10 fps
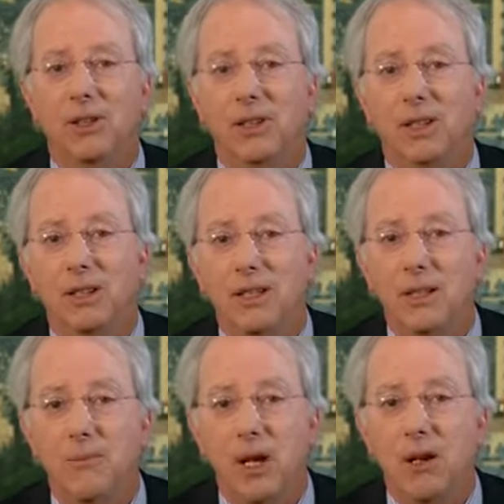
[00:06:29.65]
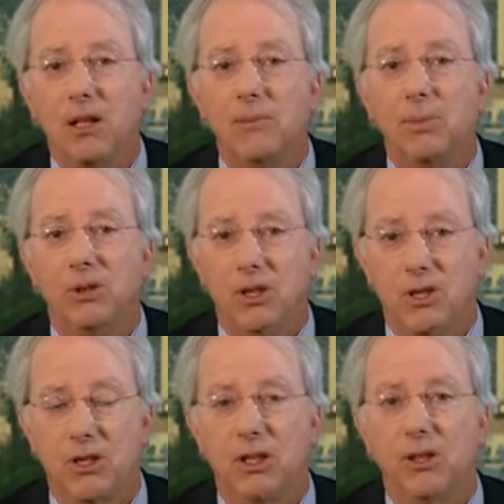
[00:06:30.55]
the American
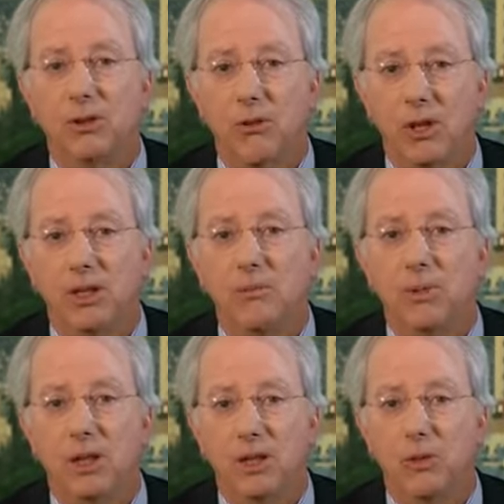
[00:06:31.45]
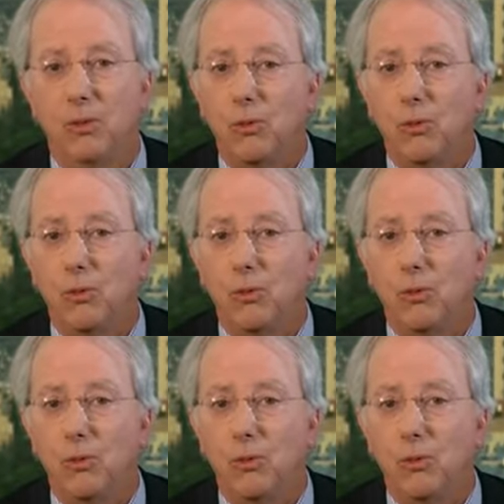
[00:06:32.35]
position is going to be,